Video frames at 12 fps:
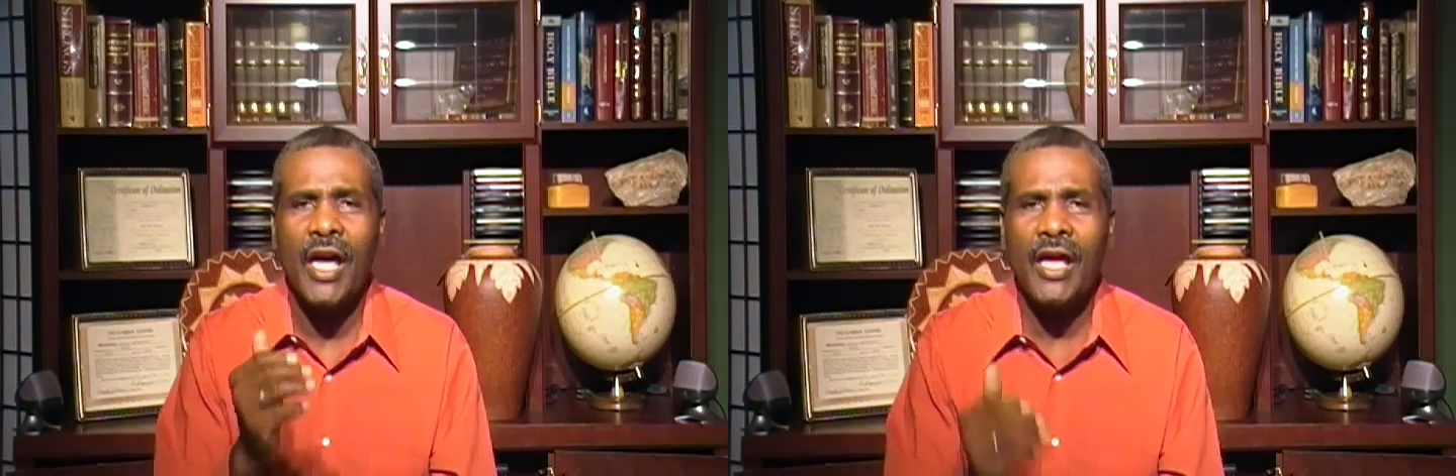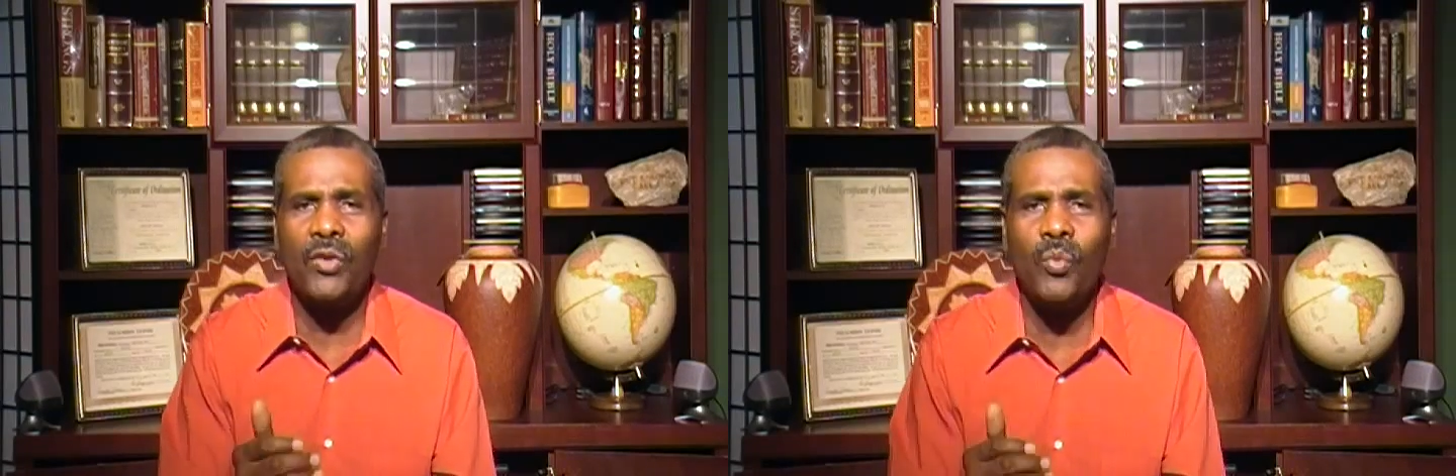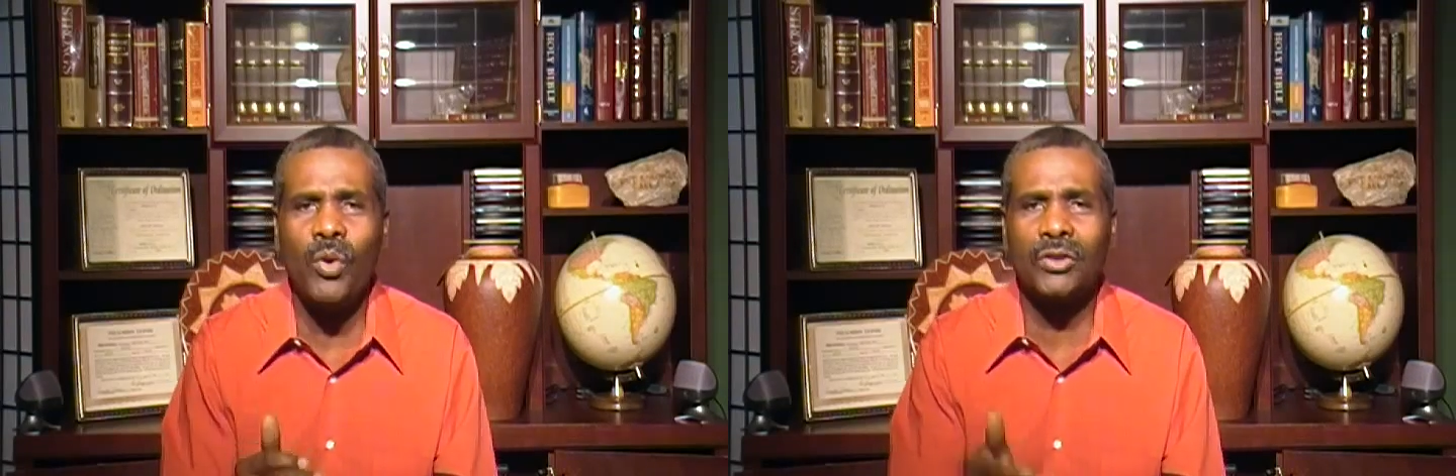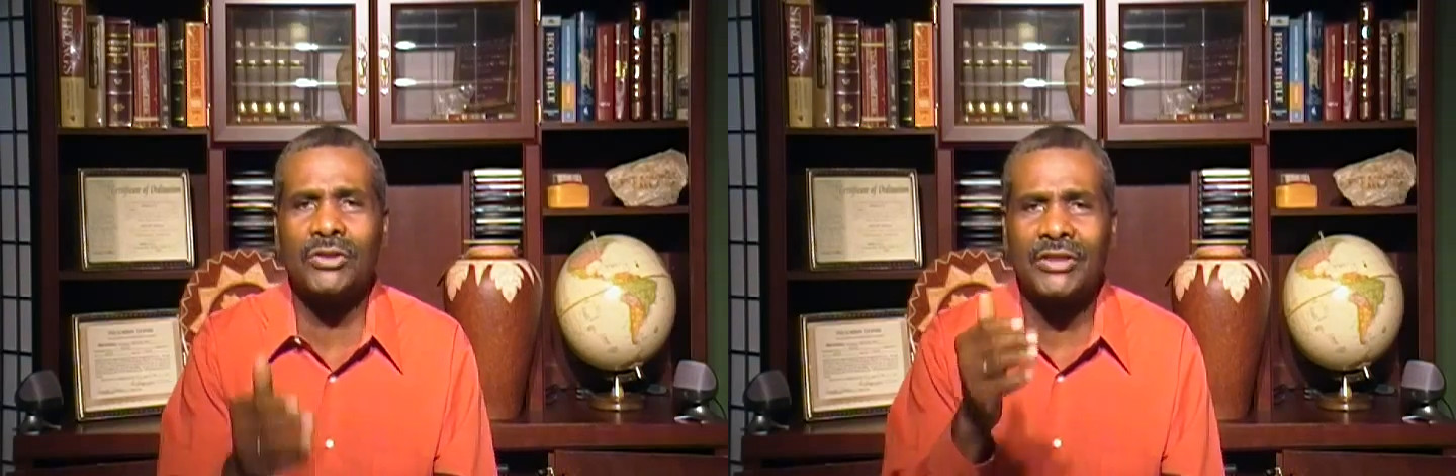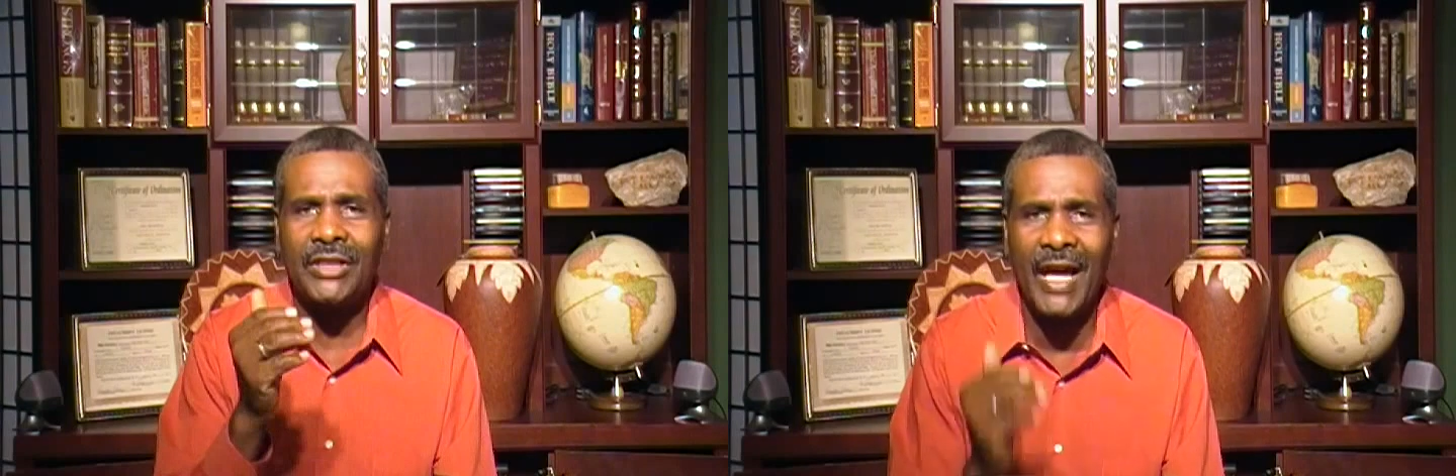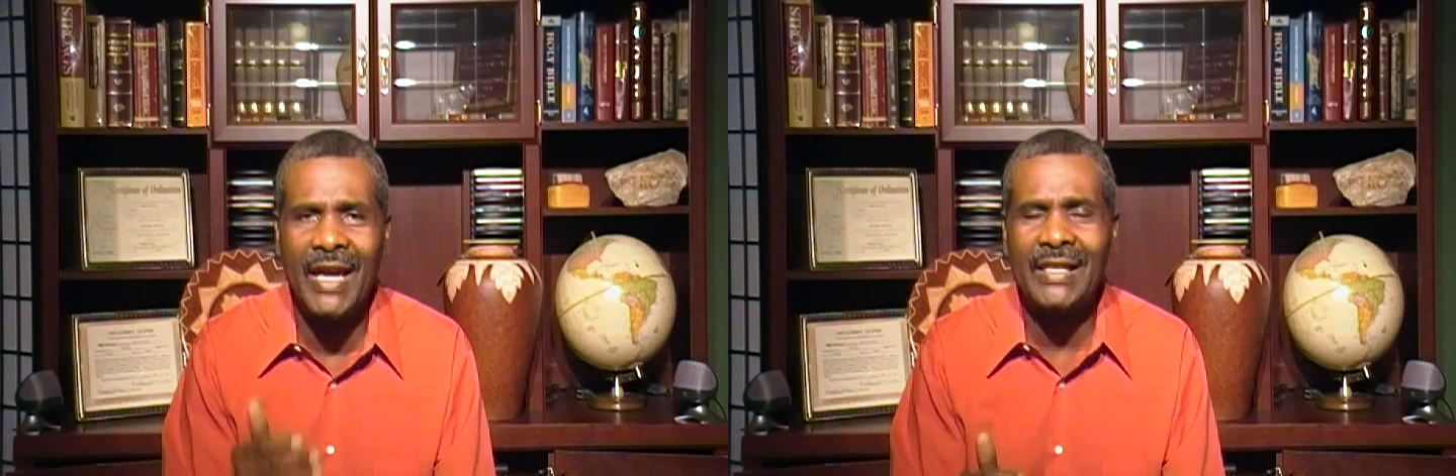It
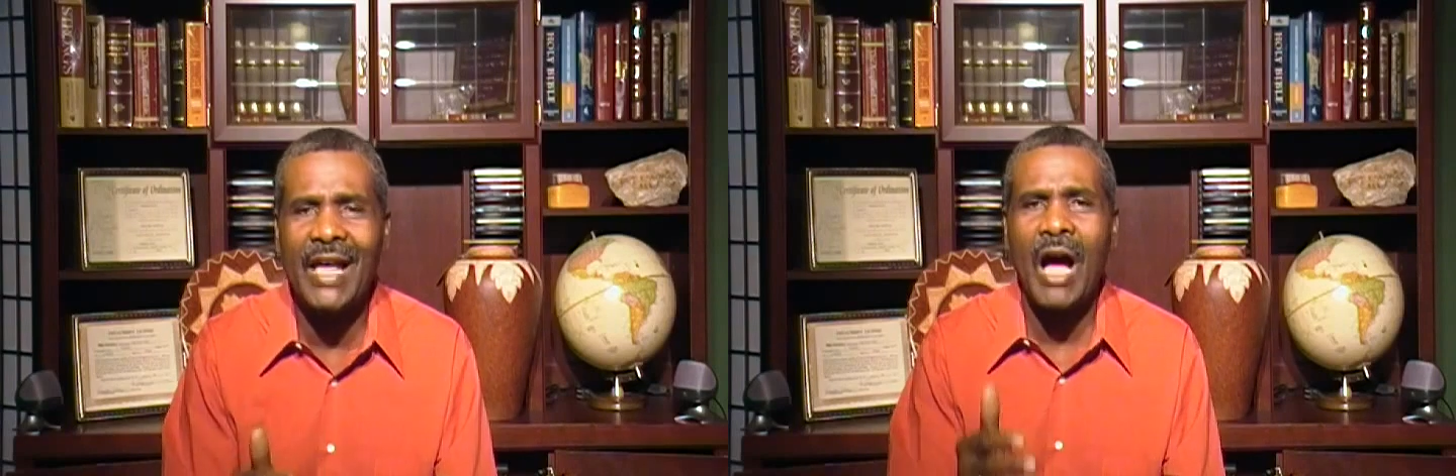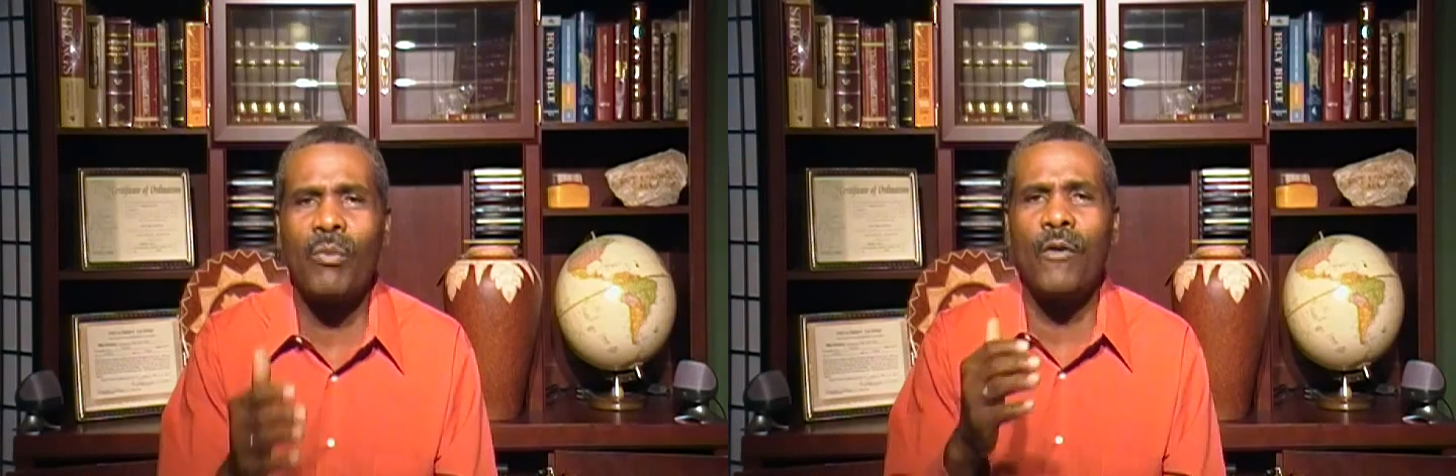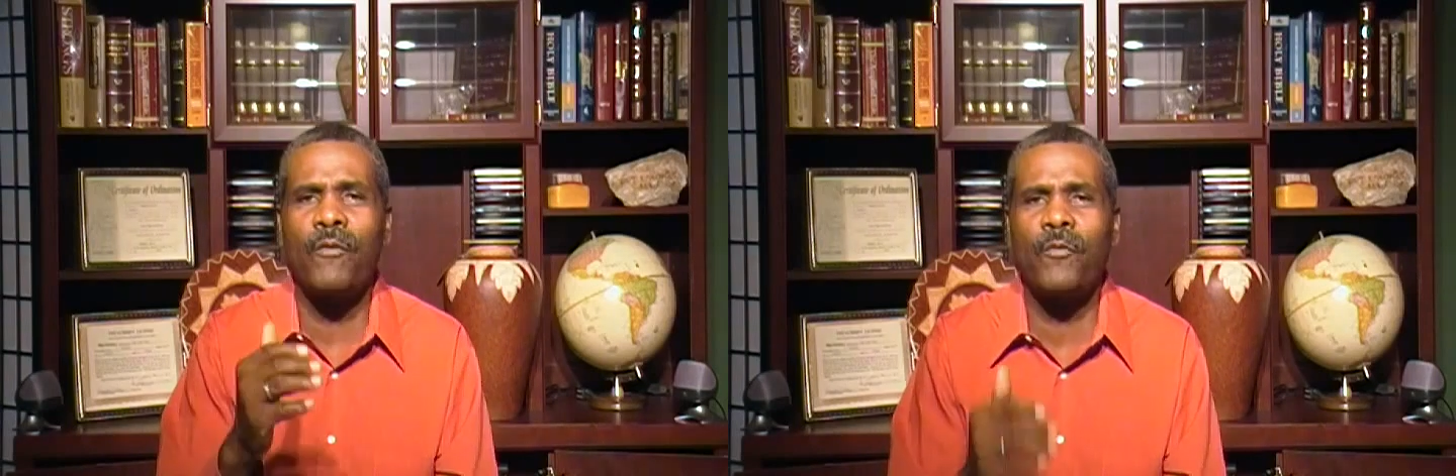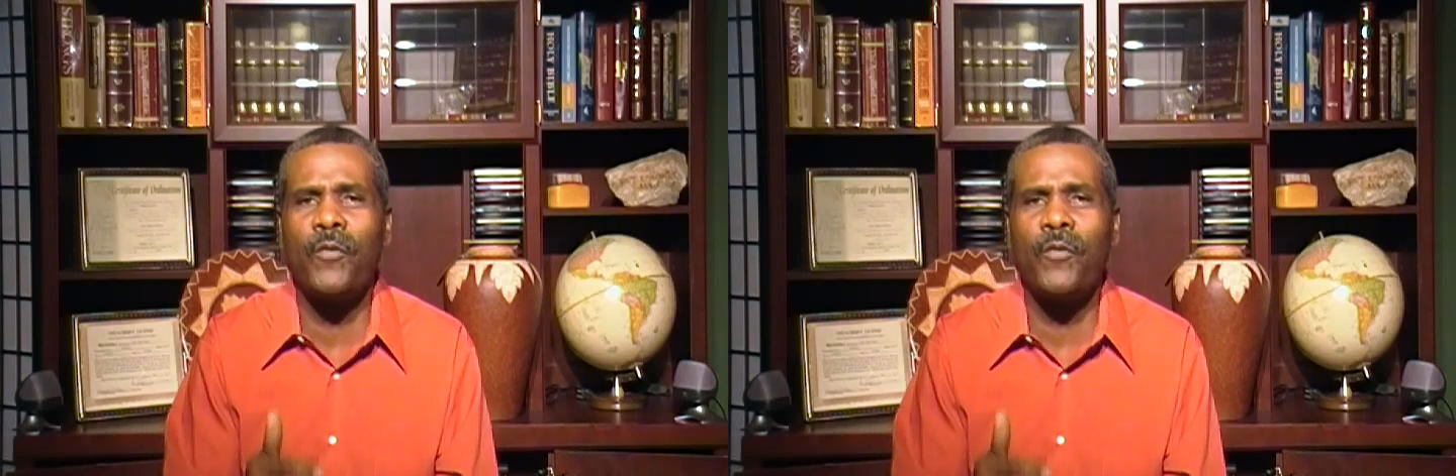will taint our